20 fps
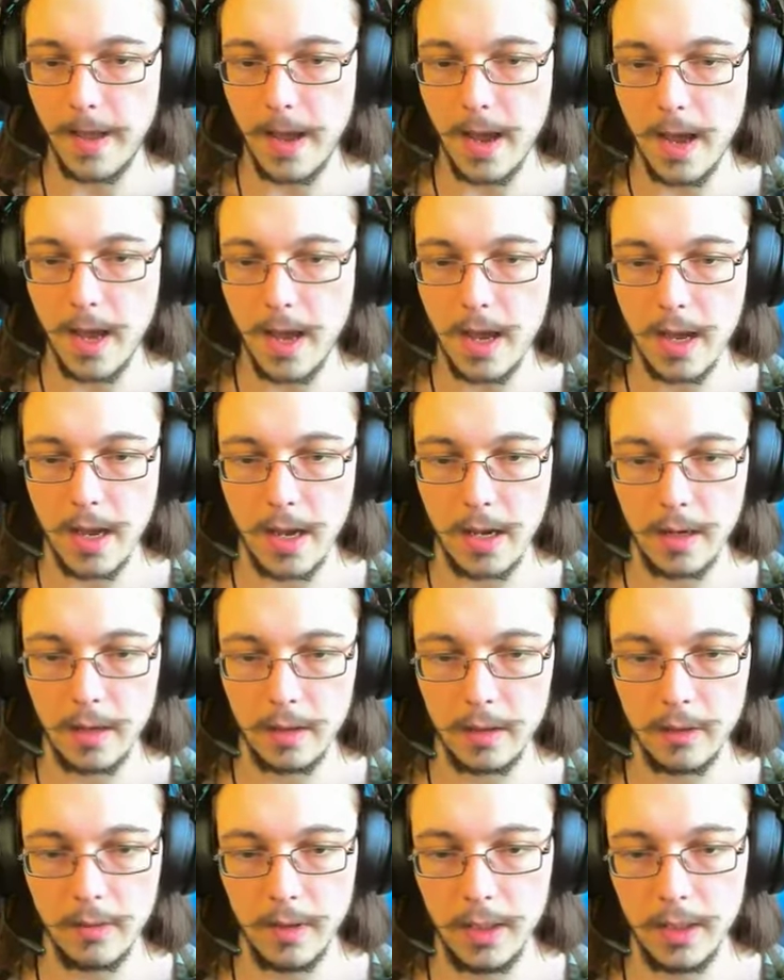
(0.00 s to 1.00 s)
Ah,
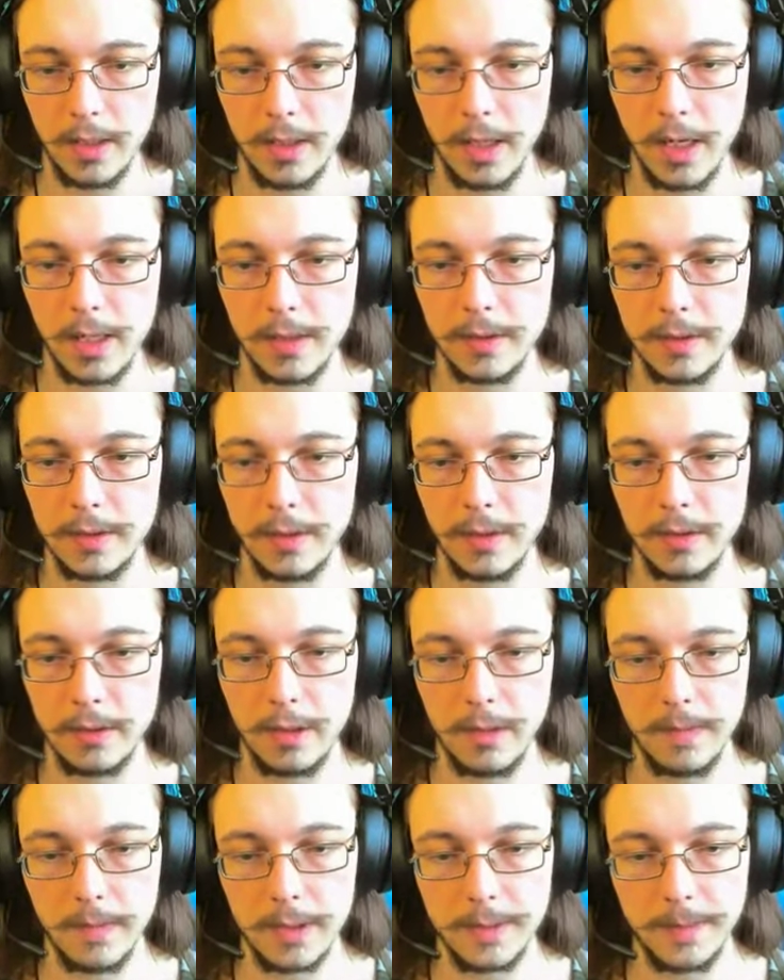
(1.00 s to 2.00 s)
quite nice. So
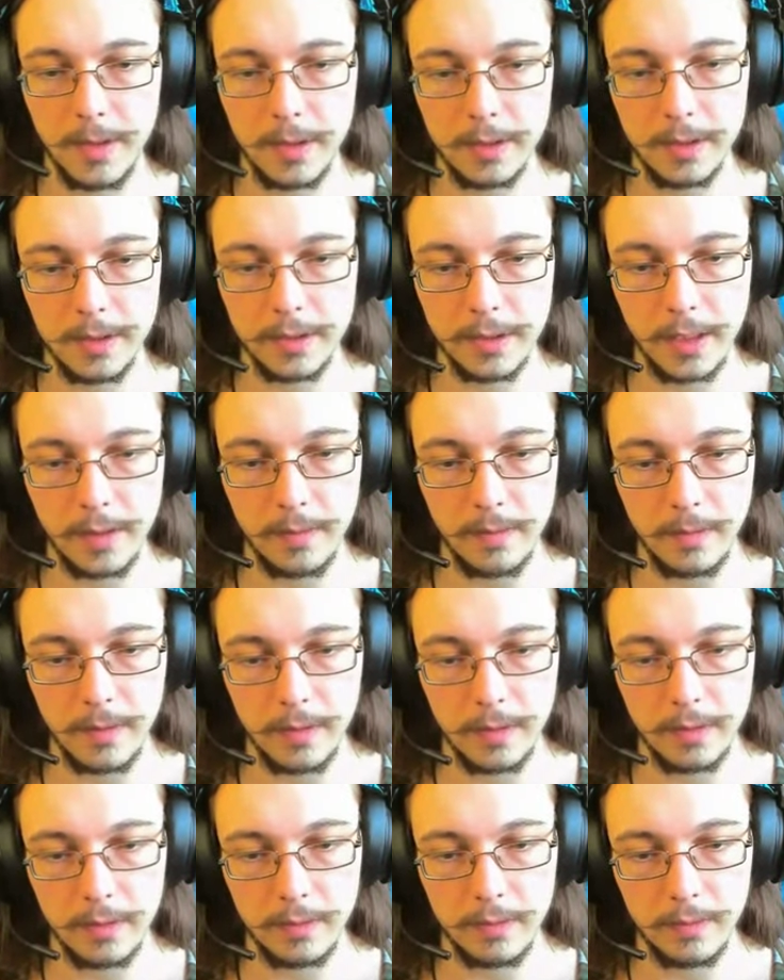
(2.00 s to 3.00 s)
how many spots is that?
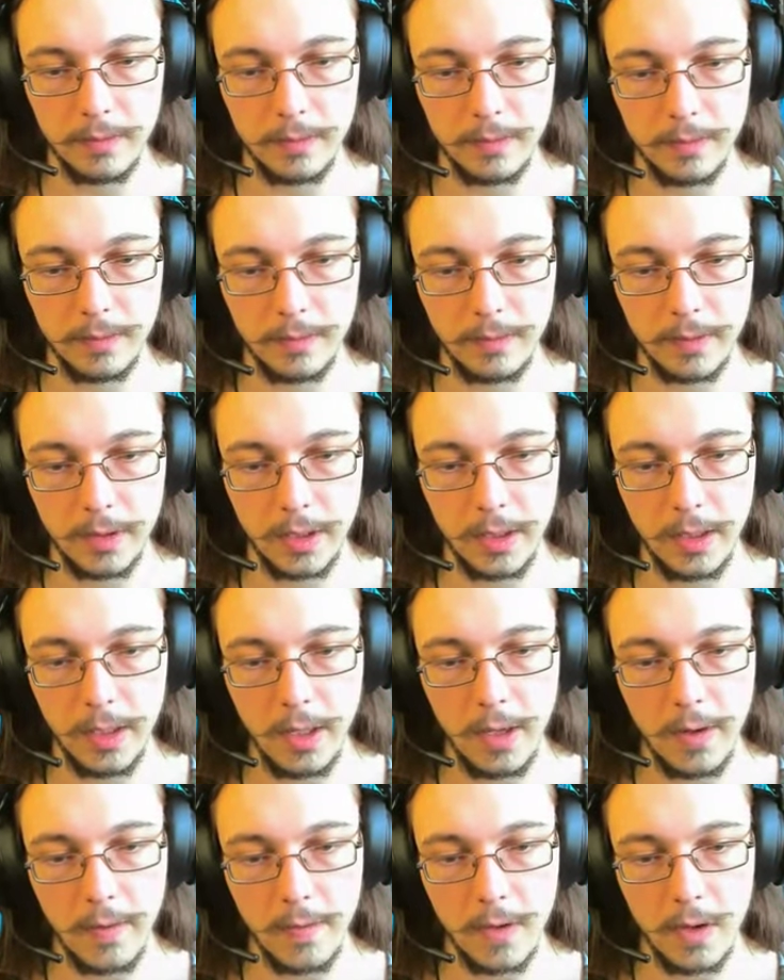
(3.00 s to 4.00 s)
1, 2, 3,
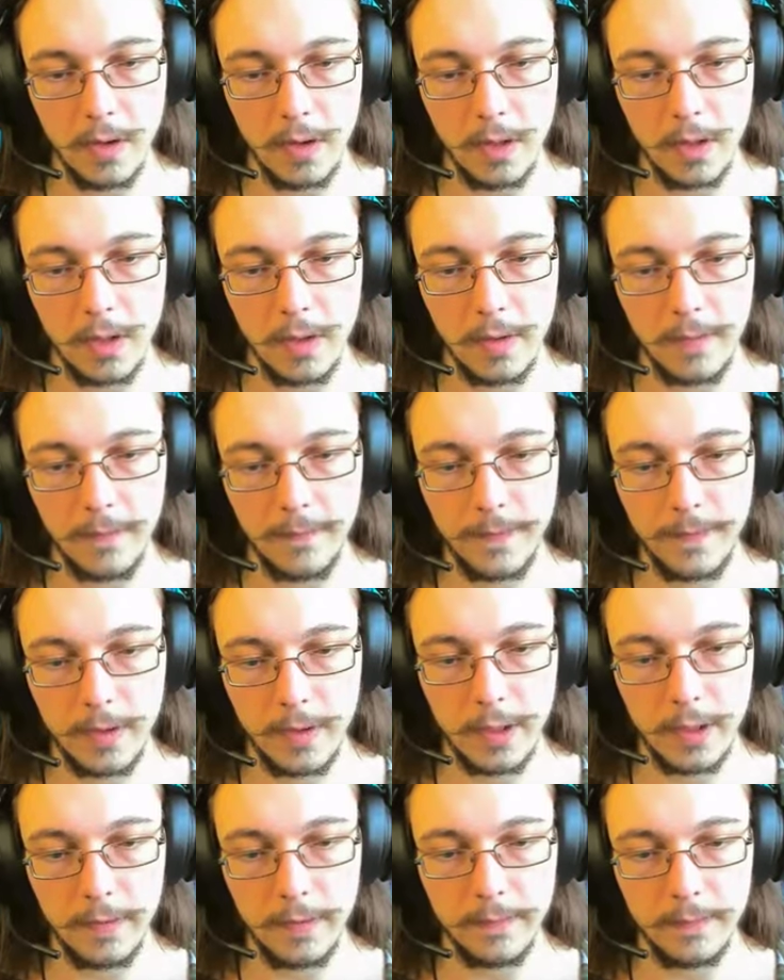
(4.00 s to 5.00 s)
4,
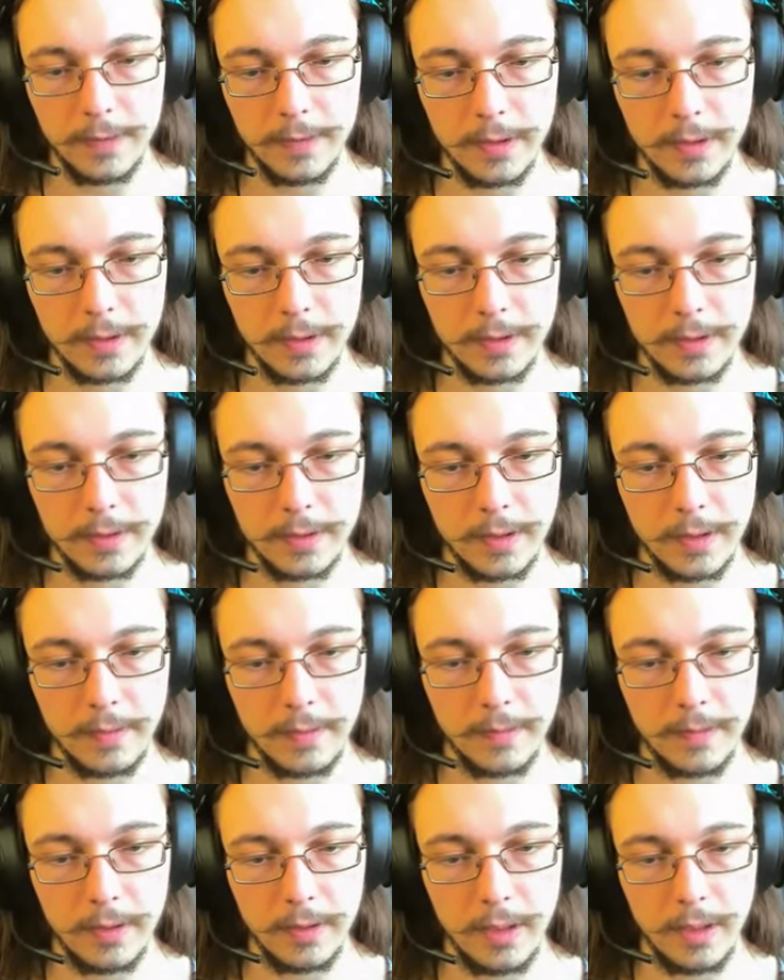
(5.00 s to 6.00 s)
5, 6,
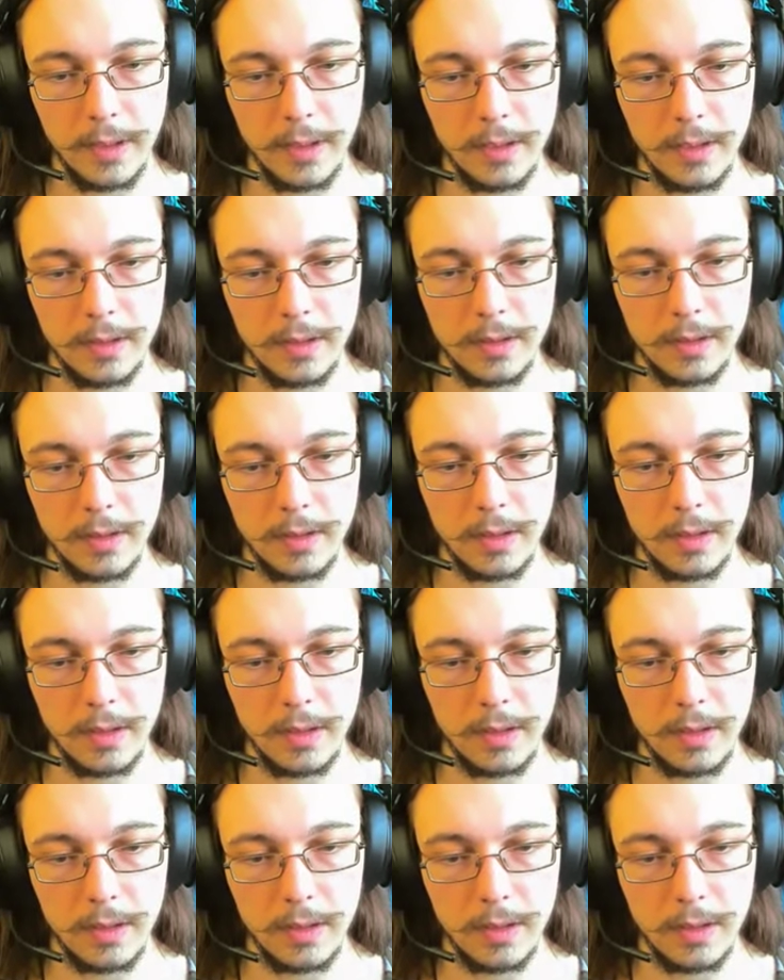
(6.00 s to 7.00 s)
7, 8,
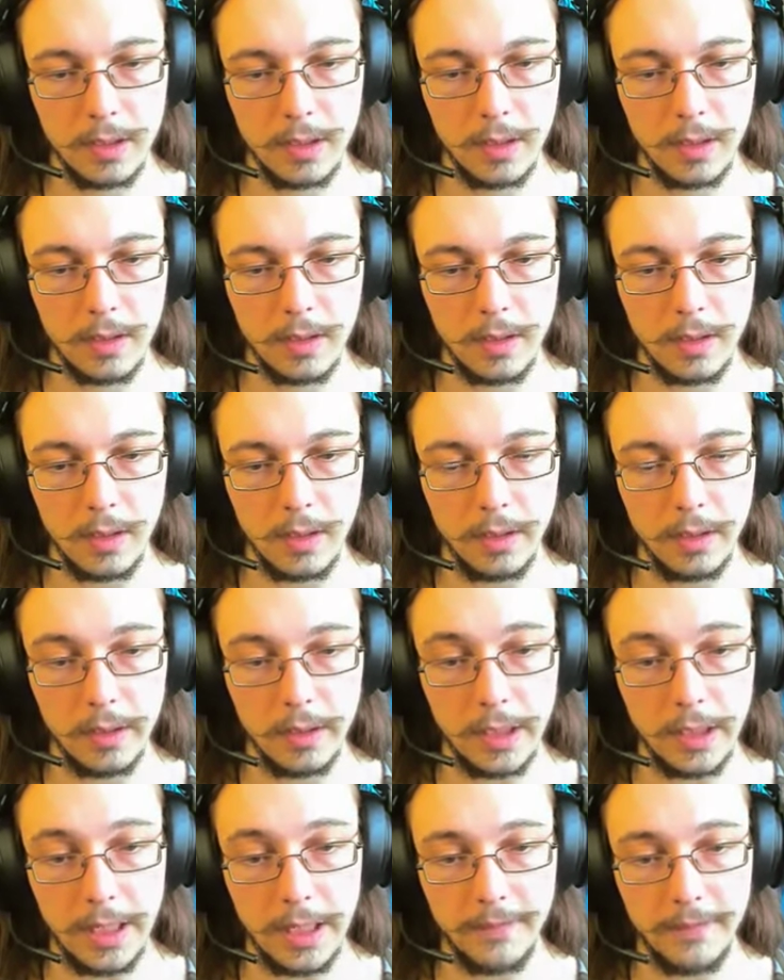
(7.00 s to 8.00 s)
9, 10,
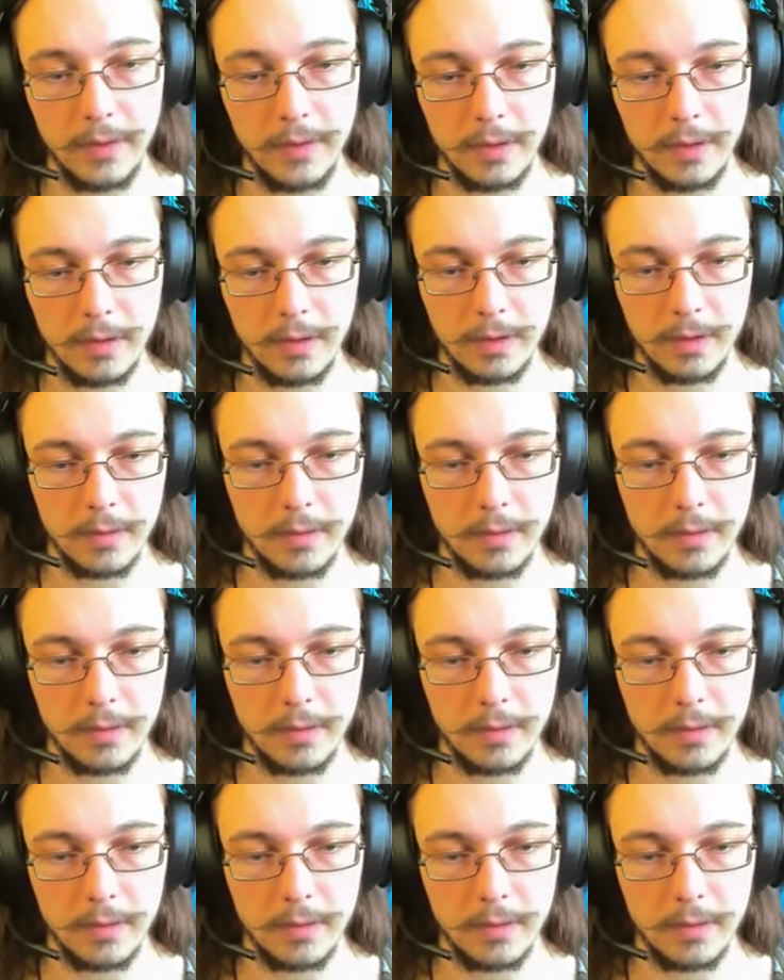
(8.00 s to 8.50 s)
11